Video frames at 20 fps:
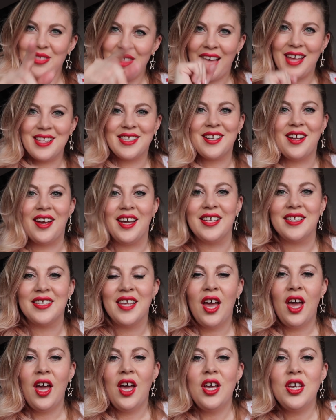That's nice.
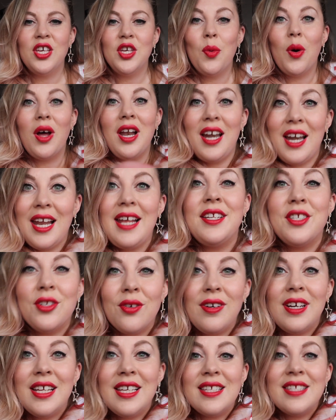You are
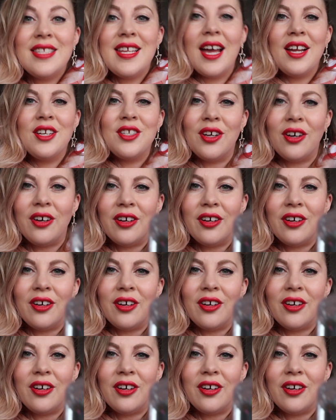literally sat